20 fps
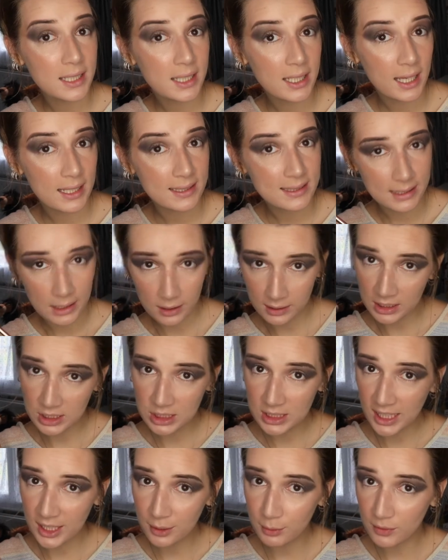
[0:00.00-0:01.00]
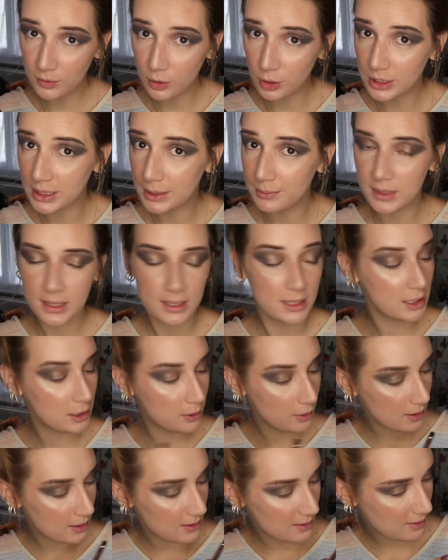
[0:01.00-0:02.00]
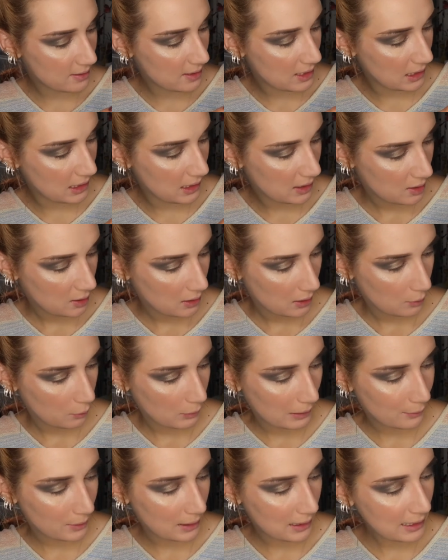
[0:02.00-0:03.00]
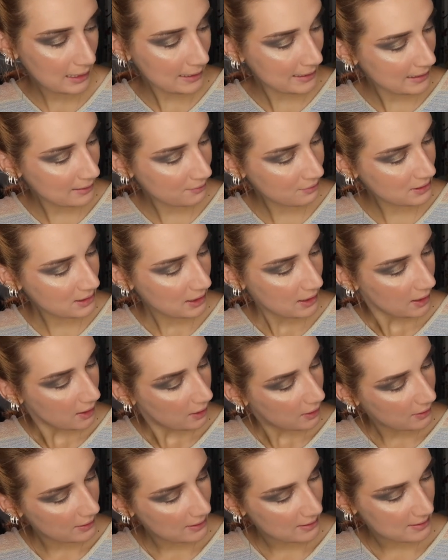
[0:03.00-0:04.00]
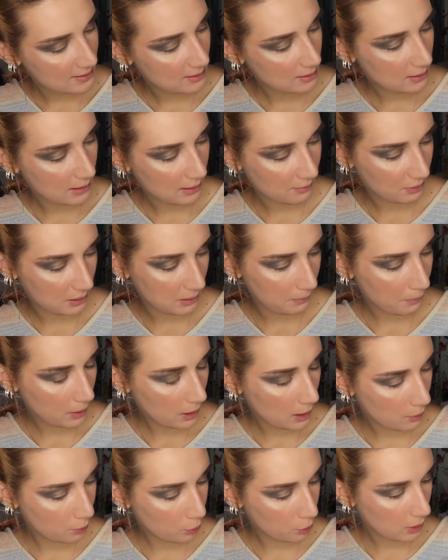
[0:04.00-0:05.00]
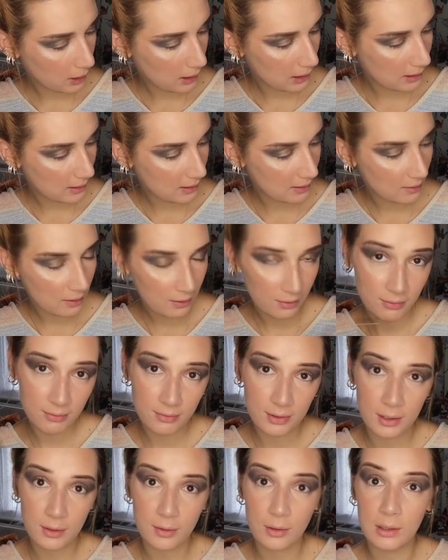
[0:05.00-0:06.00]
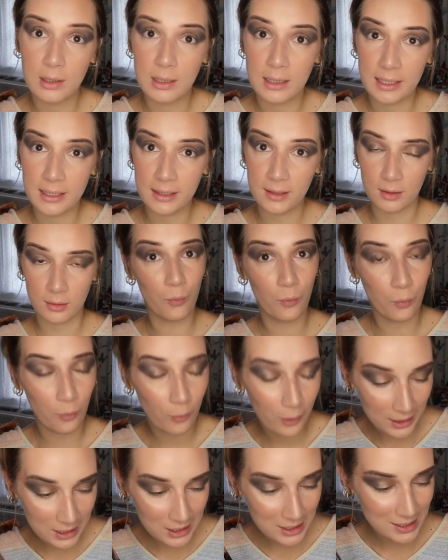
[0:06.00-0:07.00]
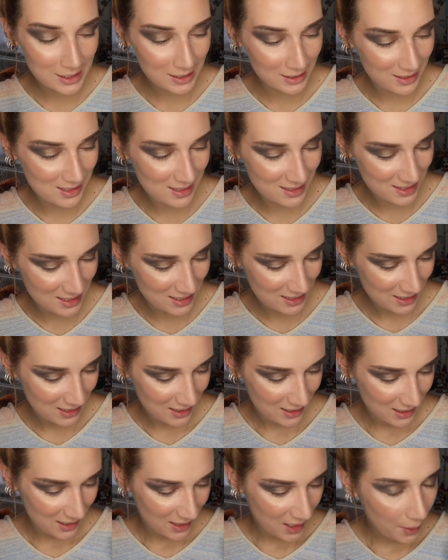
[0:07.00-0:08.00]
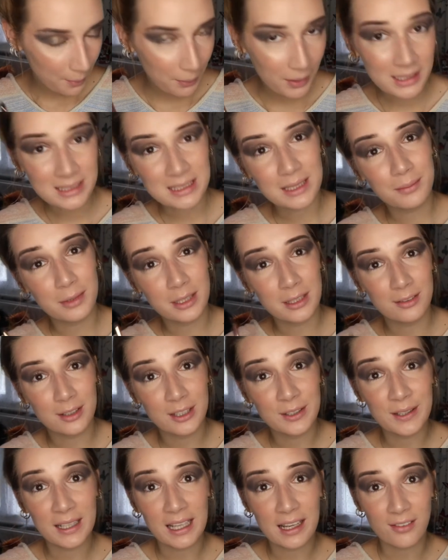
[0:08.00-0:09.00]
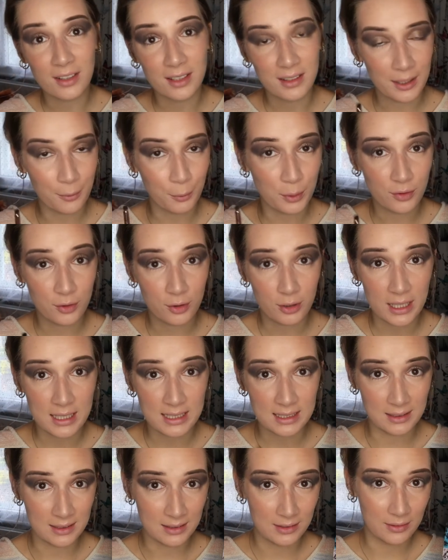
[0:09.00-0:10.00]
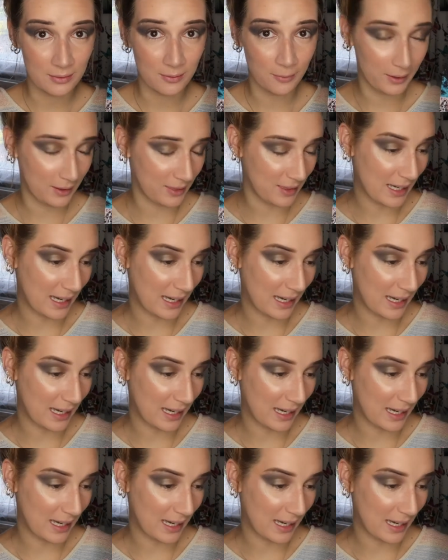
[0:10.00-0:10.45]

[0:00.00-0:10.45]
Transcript: seeing as the only shade we've not dipped into is the Wormwood Leaves, this lovely purple colour. I feel like we should possibly ruin everything we've created with